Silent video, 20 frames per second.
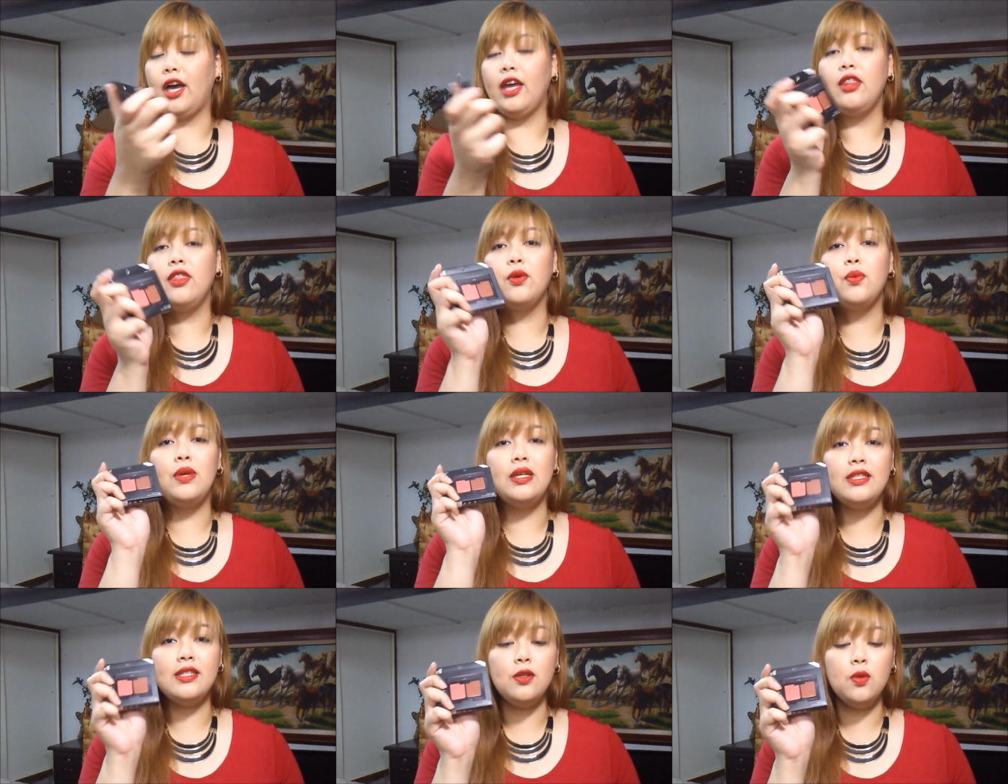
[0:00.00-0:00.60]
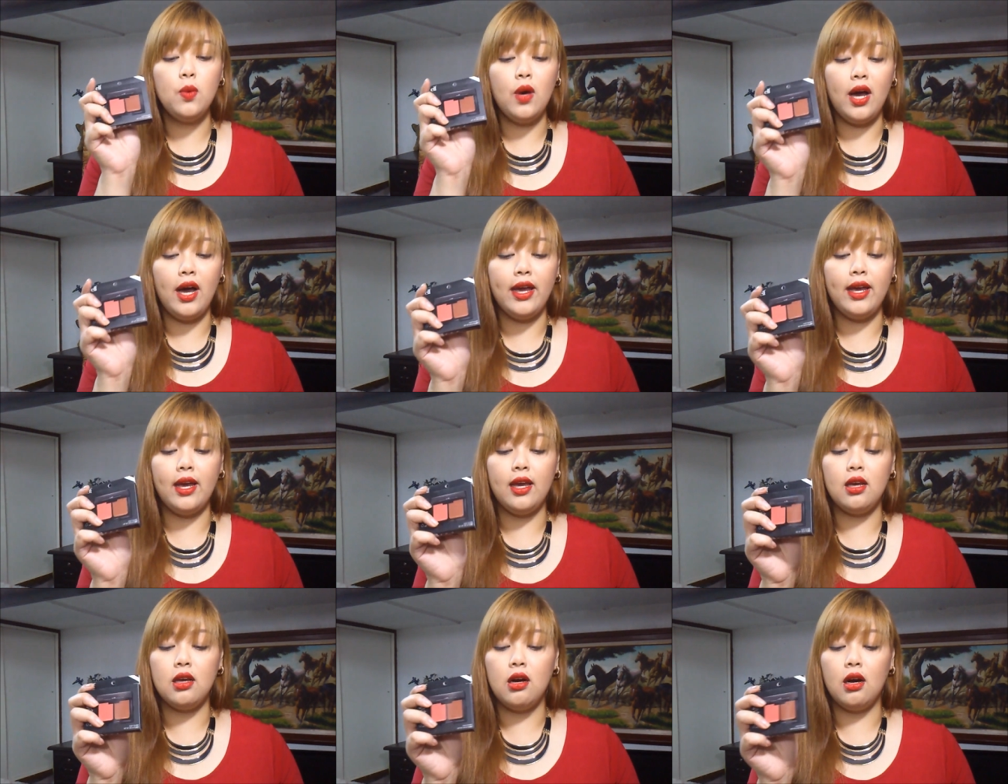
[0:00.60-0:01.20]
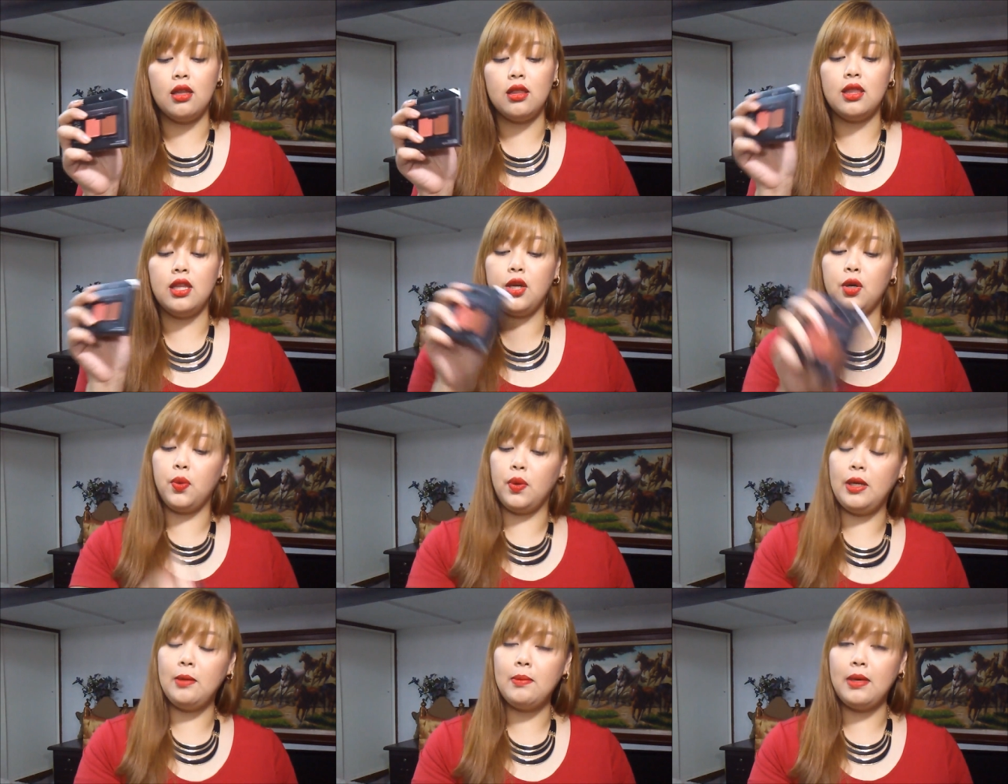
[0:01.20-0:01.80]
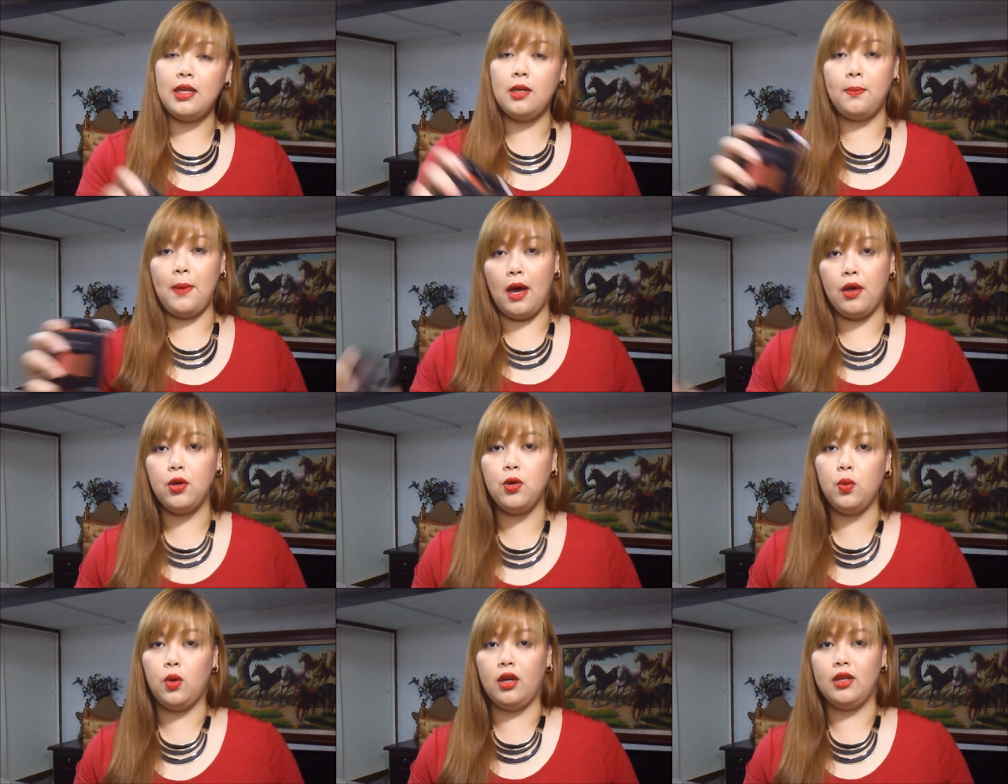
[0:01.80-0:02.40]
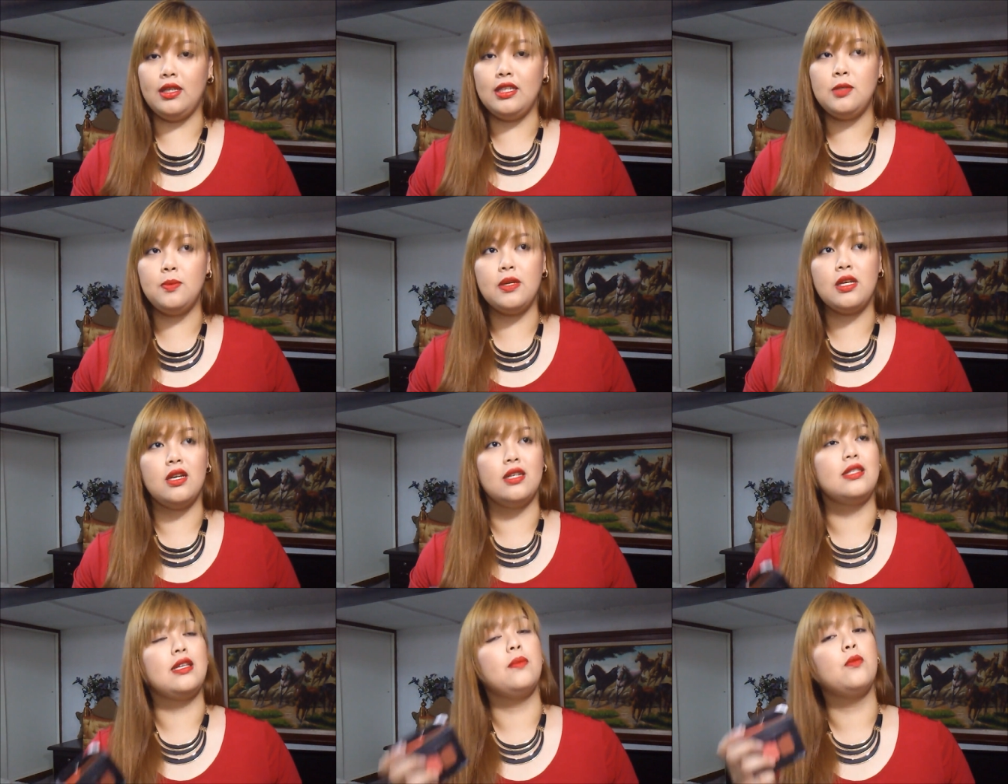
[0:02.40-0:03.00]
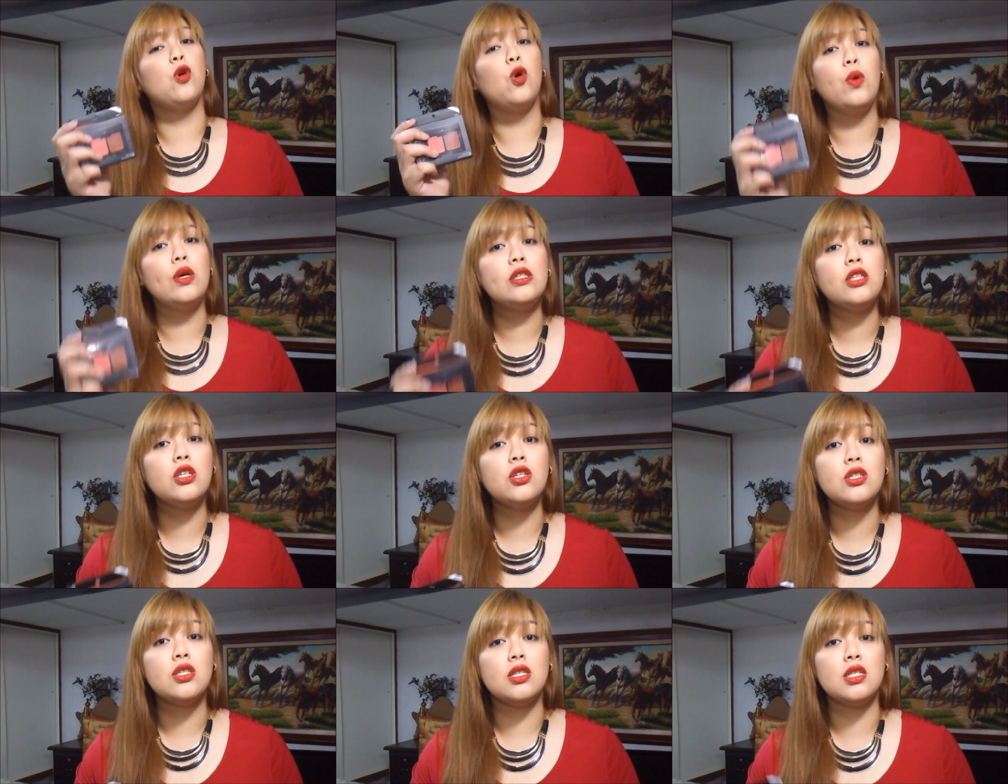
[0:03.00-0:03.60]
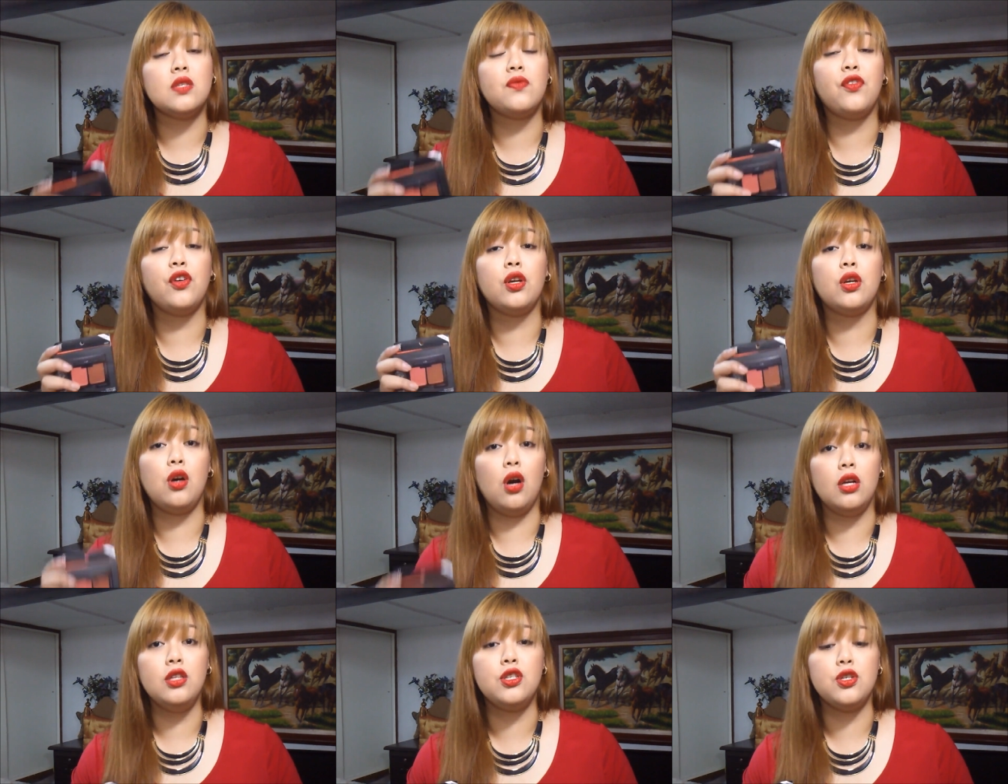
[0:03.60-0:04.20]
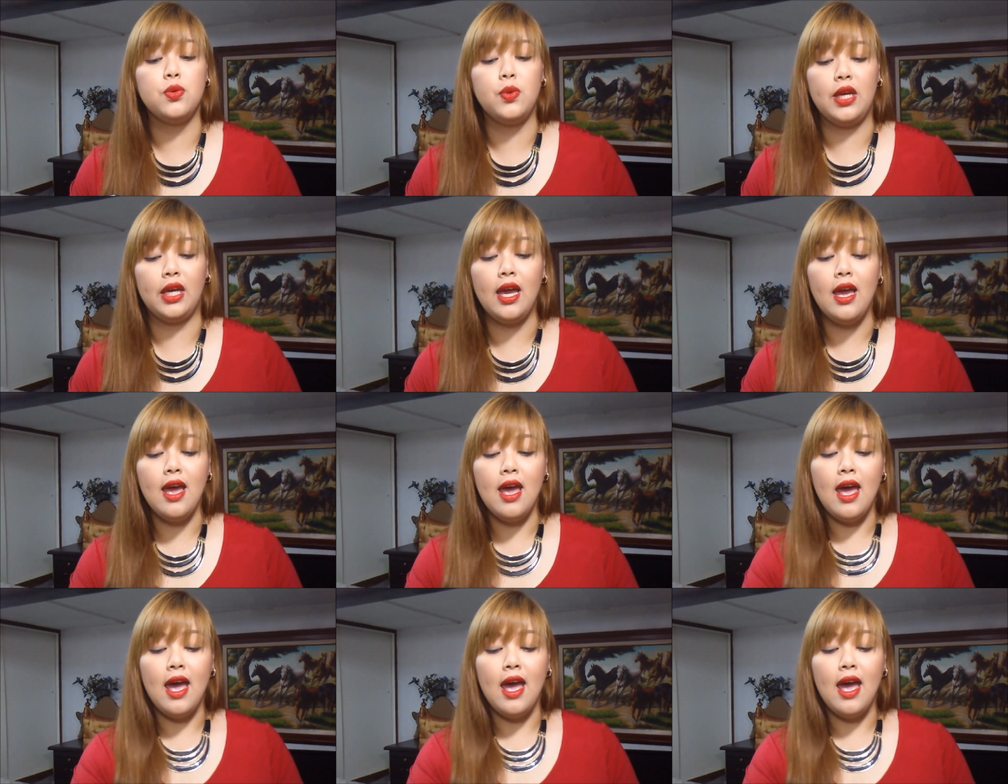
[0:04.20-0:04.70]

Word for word: and the reason why I got the cream and the powder one is because I'm going to use this for contouring